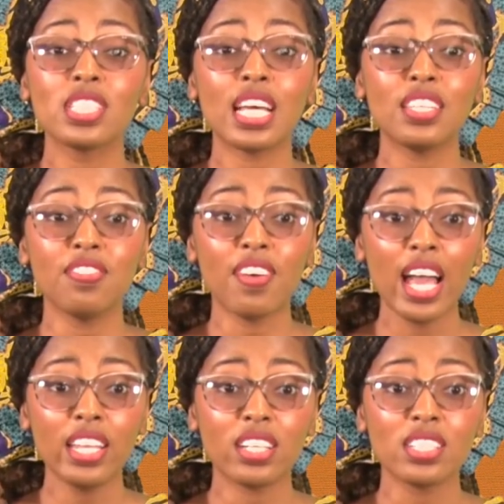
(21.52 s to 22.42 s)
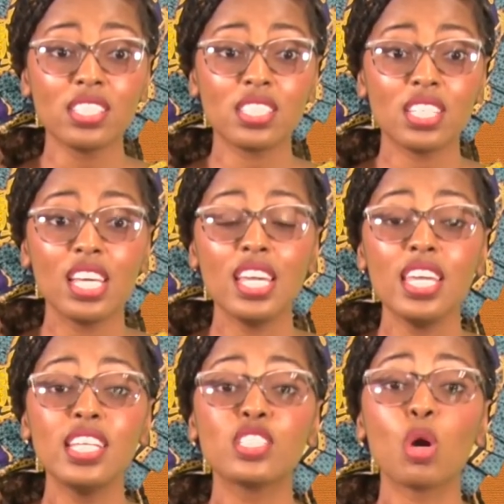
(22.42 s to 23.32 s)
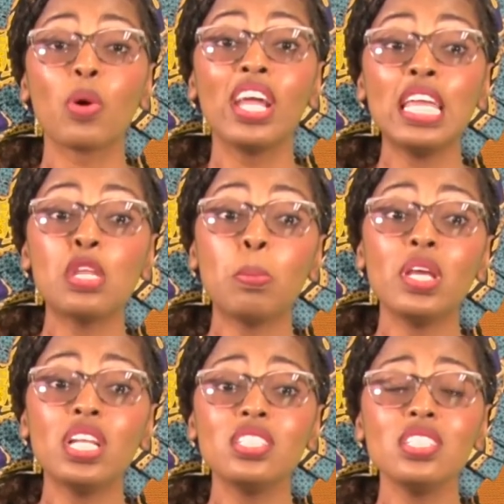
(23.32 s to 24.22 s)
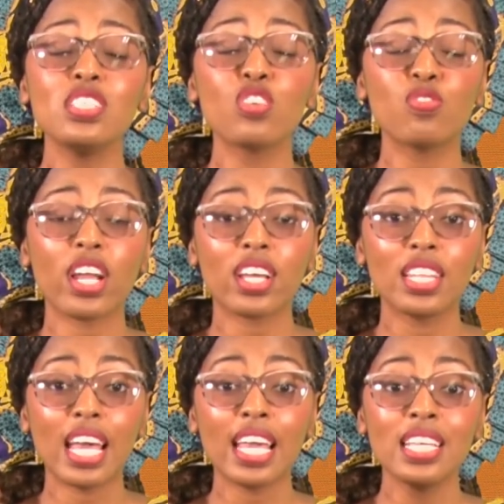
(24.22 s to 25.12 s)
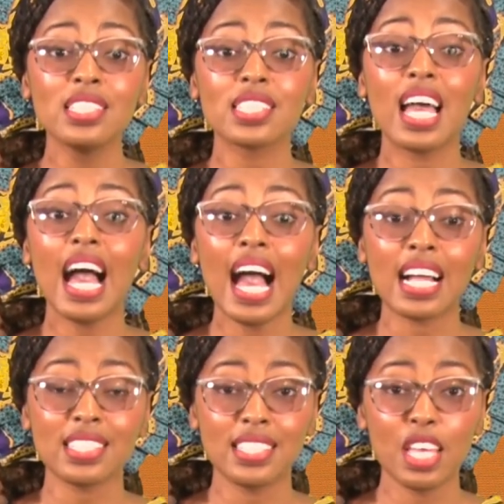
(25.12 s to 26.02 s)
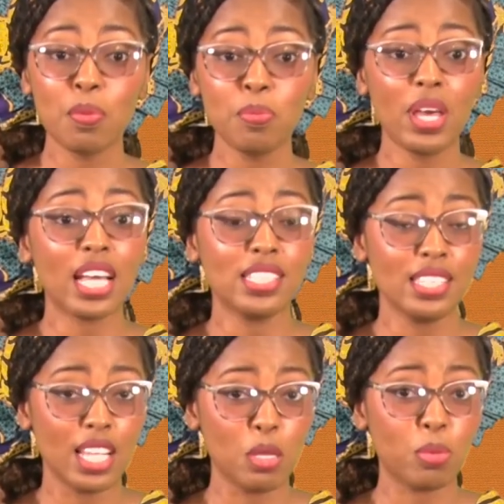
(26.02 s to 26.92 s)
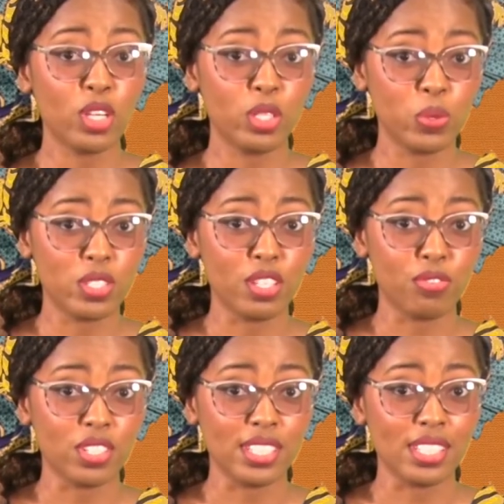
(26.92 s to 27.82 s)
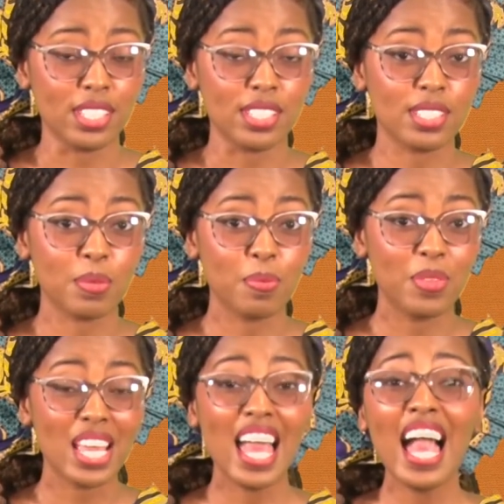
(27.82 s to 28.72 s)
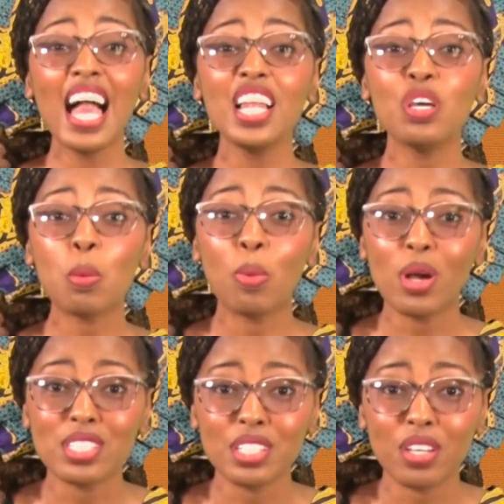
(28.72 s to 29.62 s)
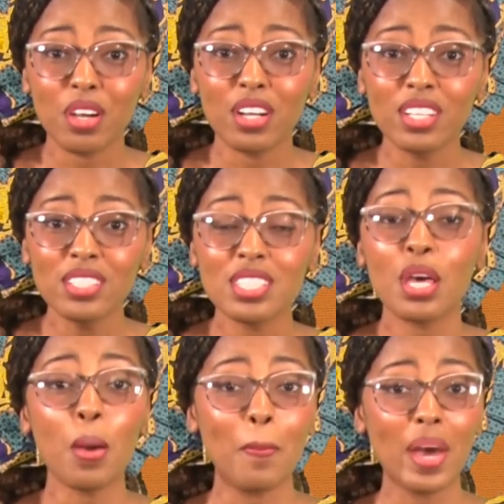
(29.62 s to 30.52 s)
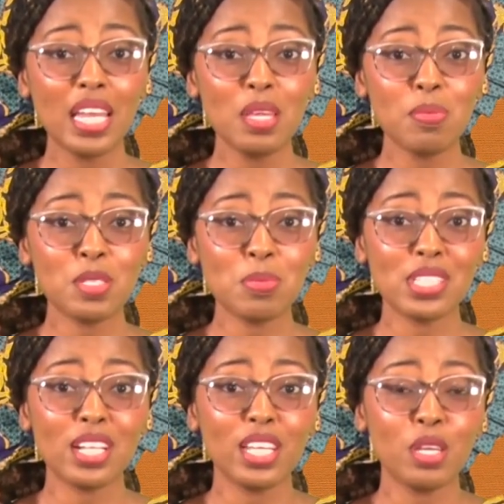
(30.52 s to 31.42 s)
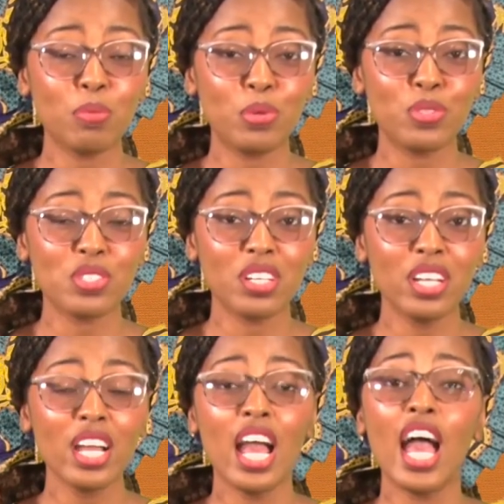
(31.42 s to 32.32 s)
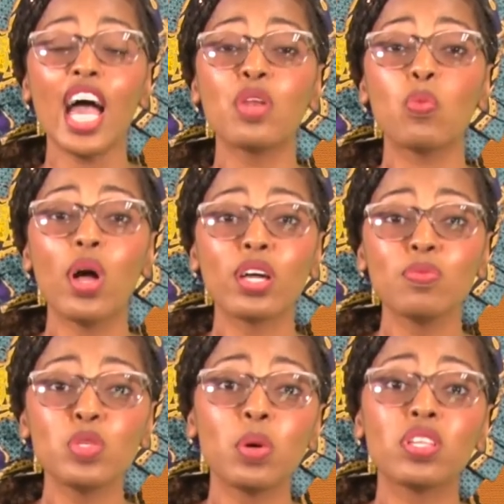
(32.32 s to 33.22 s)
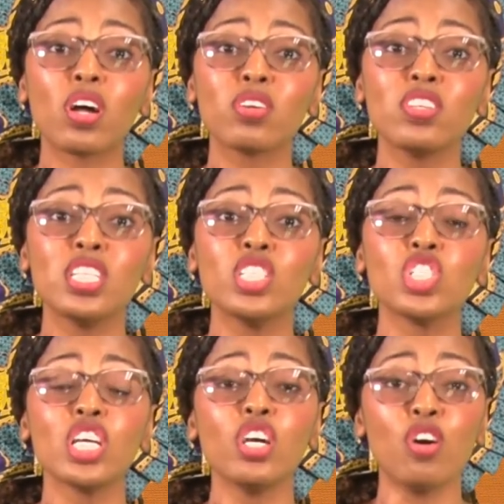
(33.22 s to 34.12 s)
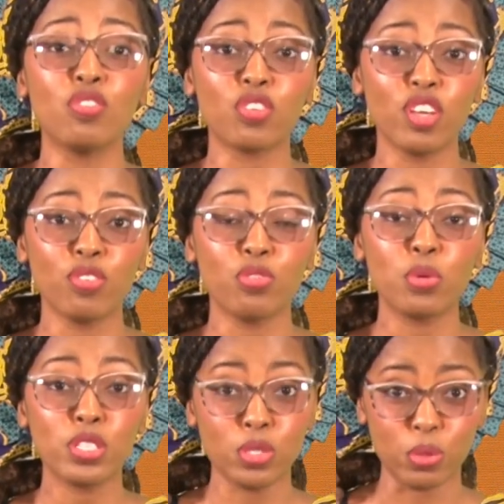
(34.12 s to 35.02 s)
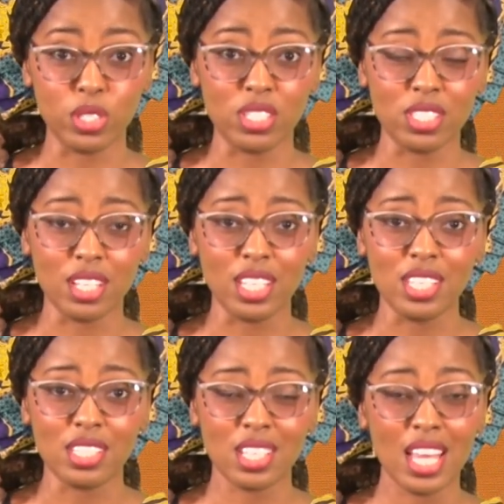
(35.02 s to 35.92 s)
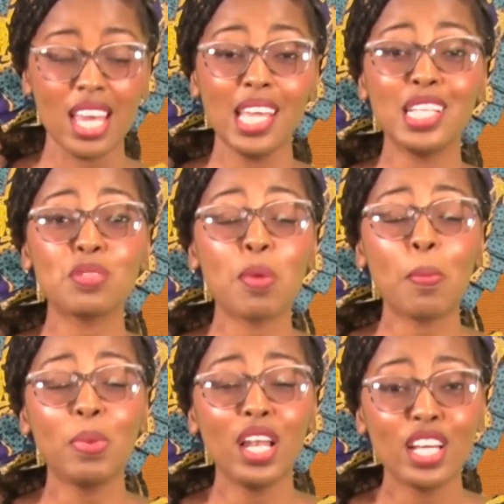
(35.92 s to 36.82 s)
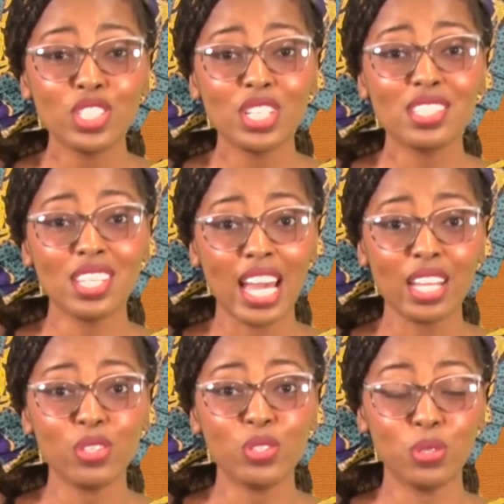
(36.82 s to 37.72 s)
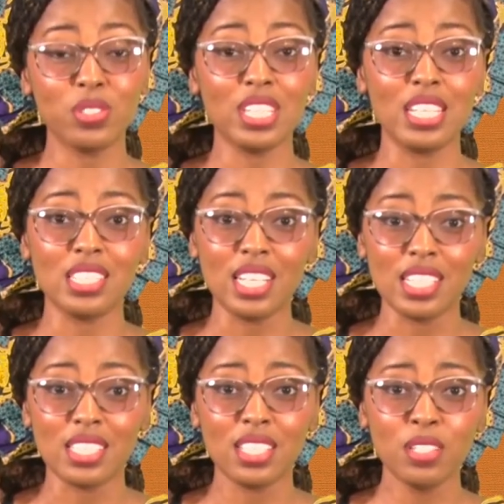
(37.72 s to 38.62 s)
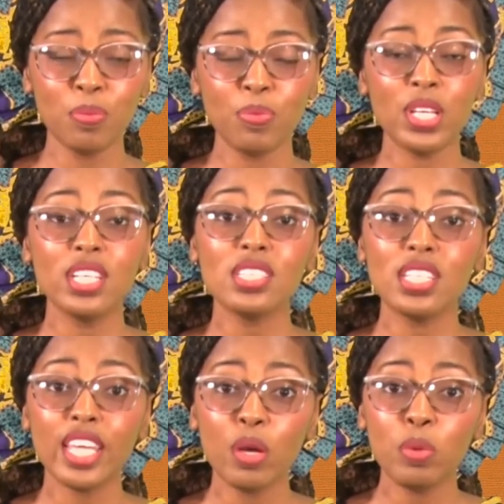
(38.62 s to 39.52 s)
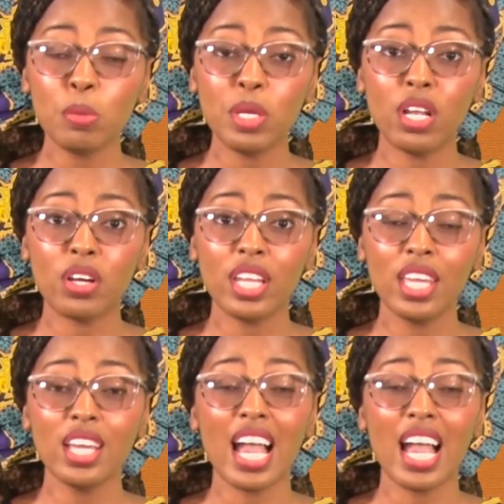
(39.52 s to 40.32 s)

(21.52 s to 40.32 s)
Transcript: that divide us, it is our inability to recognize, accept, and celebrate those differences." Hello boys and girls, my name is Miss Aaliyah Brewster and welcome to another edition of Grade 4 Social Studies. It's my pleasure to guide you through today's lesson. Today we'll be learning